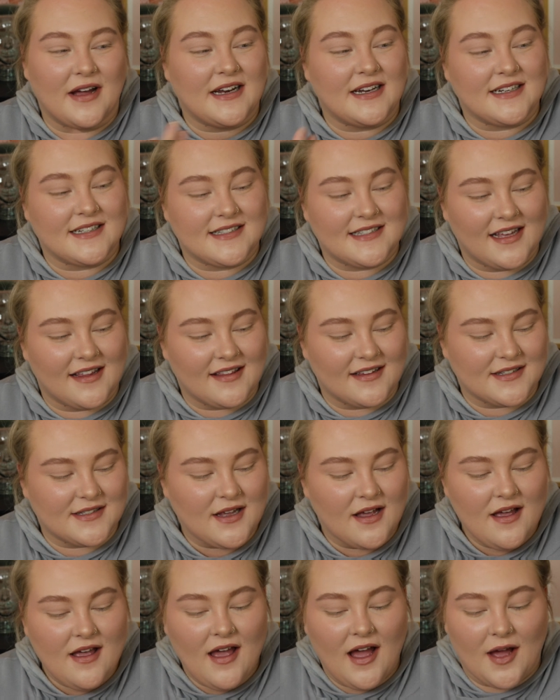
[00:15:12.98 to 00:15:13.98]
I need to say this.
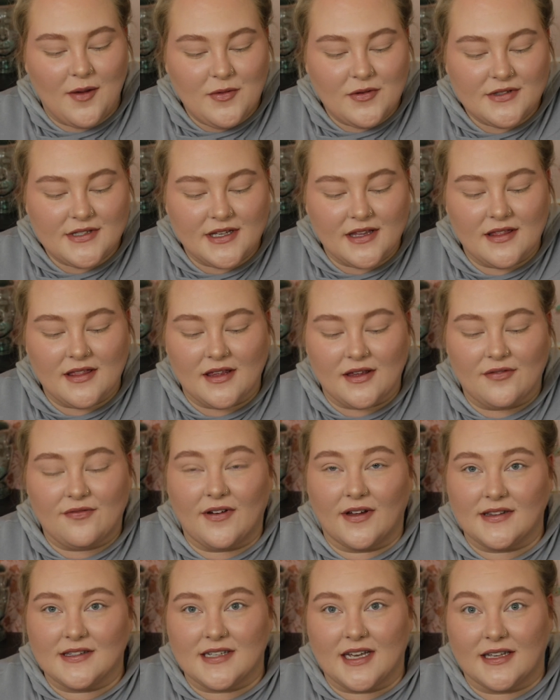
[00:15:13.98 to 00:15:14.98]
I'm using the
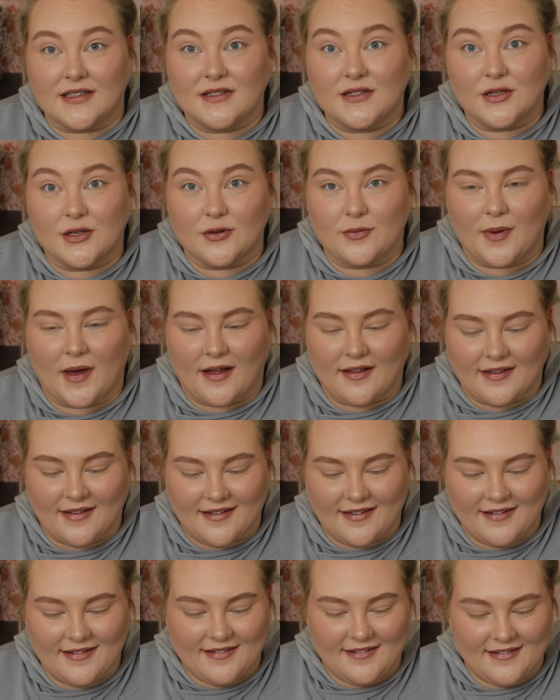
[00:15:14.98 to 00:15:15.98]
Fun Size two
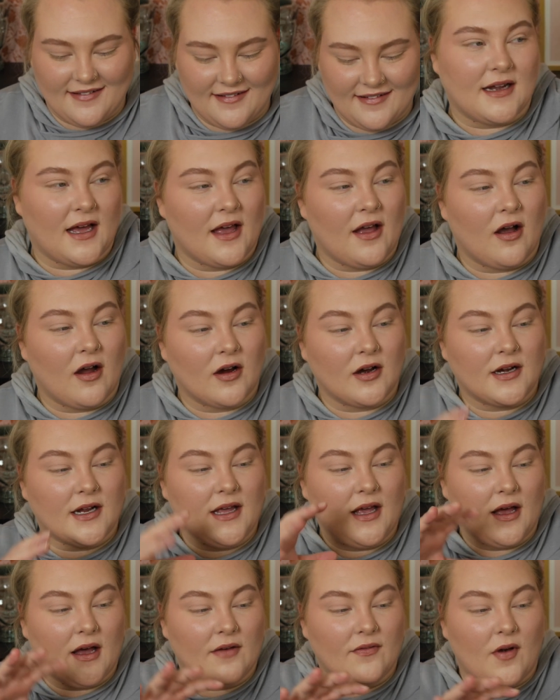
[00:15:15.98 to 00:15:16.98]
palette. I already
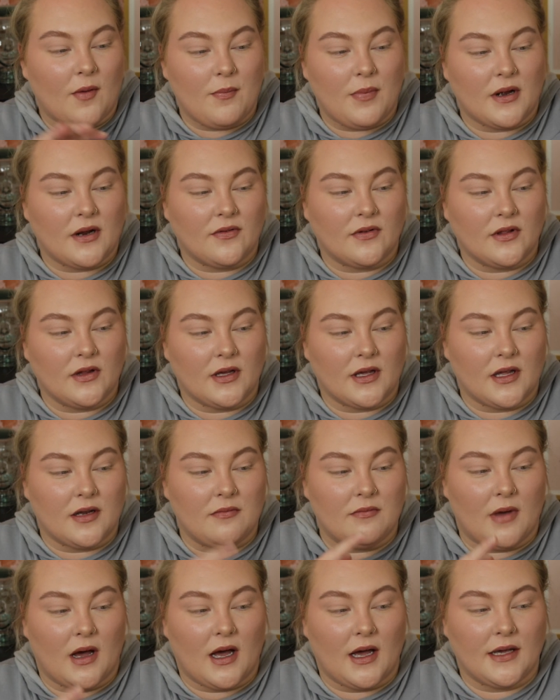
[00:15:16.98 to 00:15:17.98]
have a bit of a look in
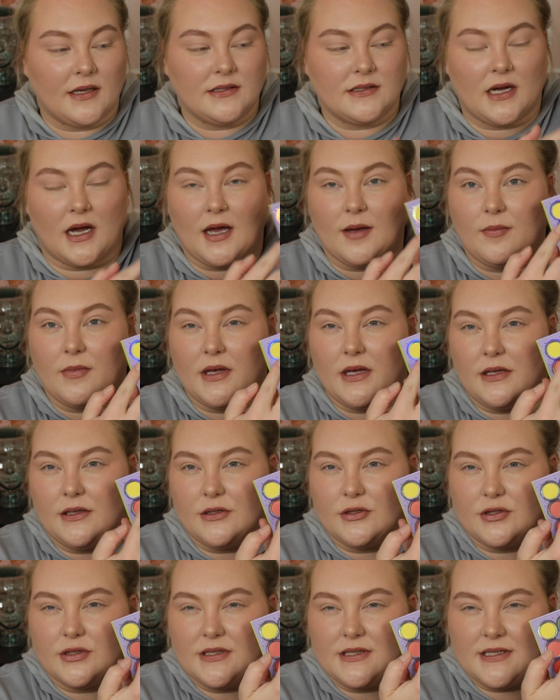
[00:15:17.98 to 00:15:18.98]
mind. I'm
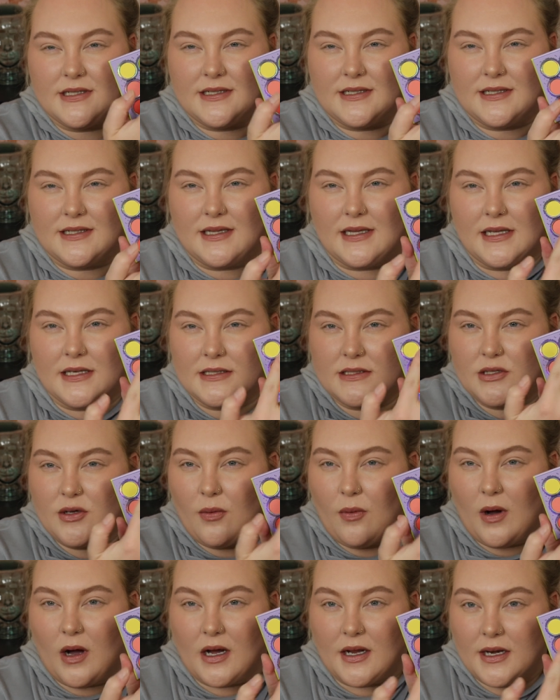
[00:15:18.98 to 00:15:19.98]
interested in this
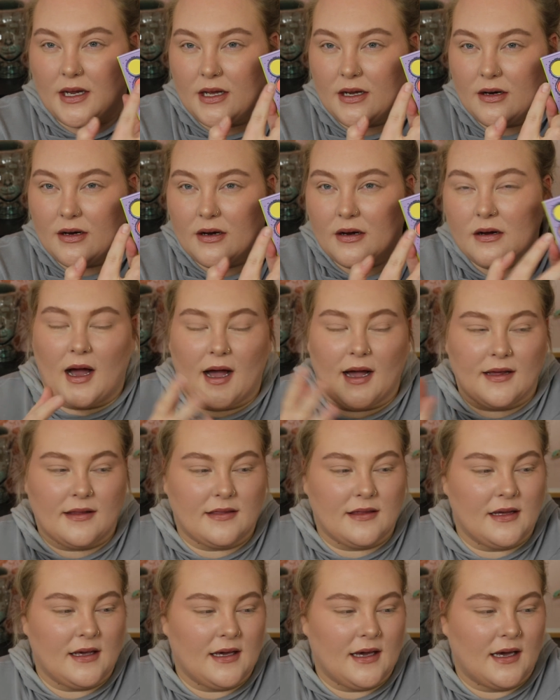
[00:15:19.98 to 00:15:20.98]
quad here. I
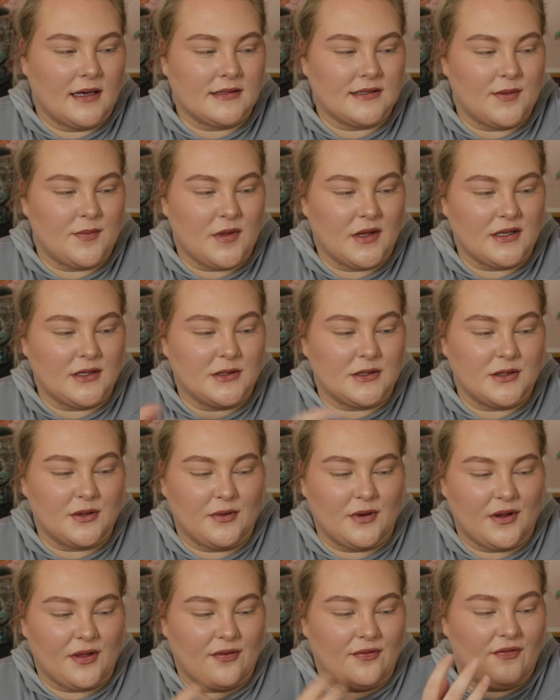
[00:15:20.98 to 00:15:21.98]
think it has something to do
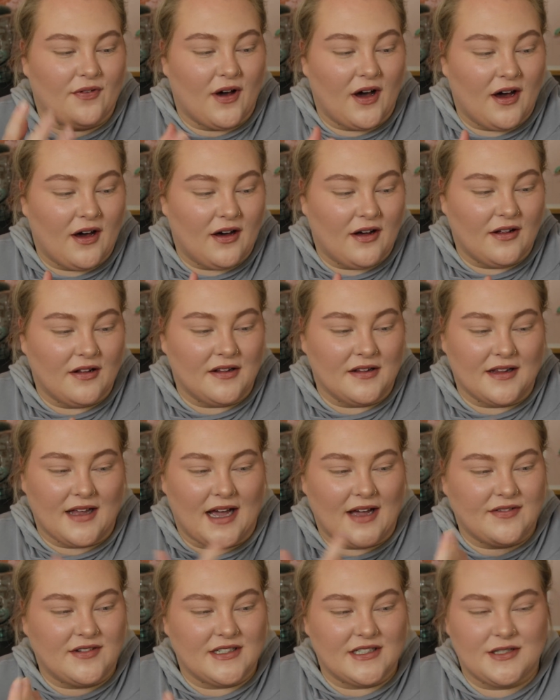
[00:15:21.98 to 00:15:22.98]
with fall.
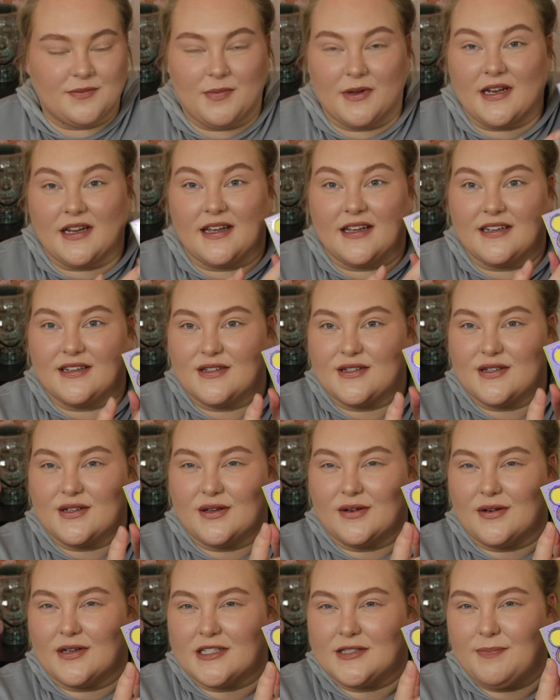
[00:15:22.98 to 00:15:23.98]
I've just been
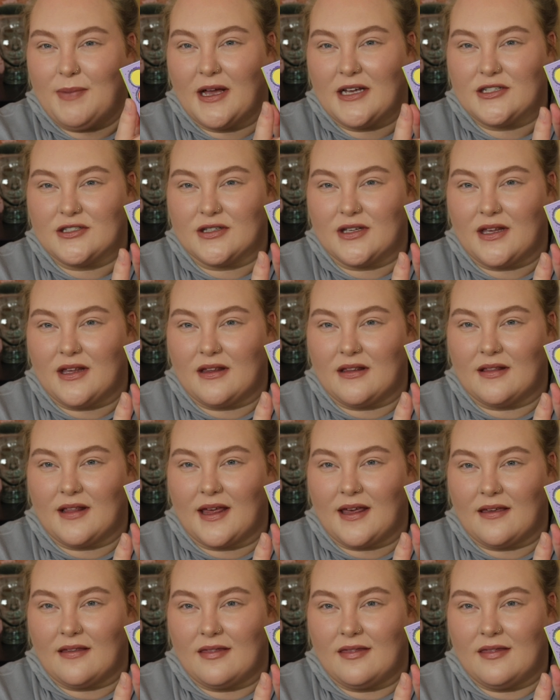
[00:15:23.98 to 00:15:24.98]
into, especially
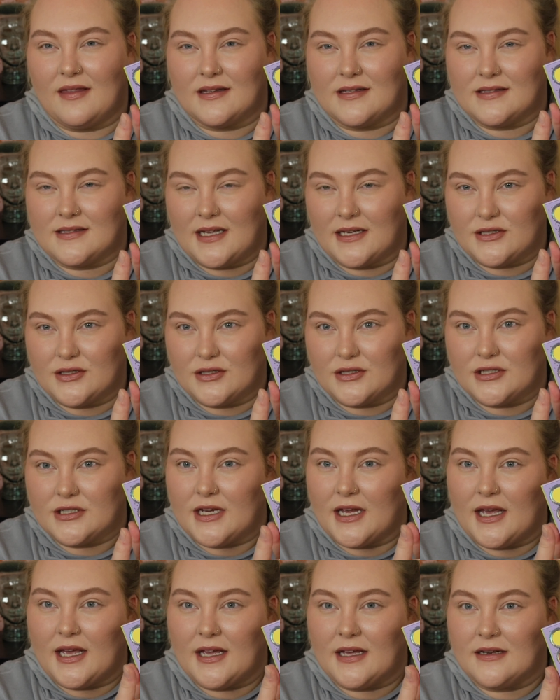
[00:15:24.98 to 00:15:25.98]
like this center
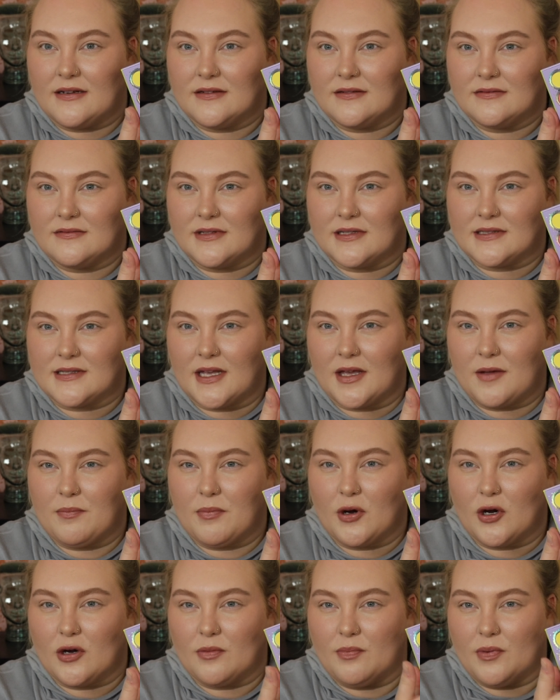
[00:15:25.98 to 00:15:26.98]
shade, this like
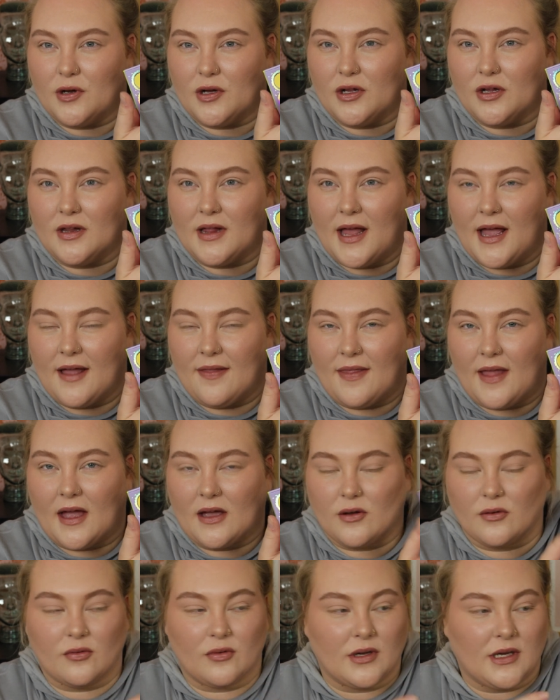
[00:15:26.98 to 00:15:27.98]
purple and
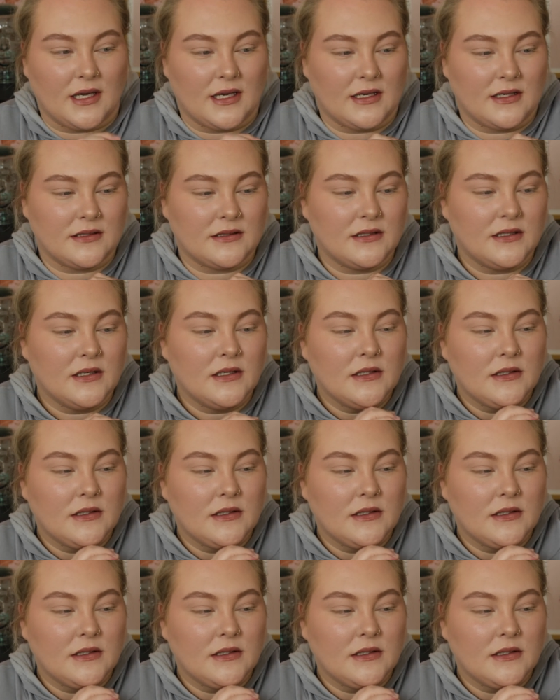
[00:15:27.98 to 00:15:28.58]
that green.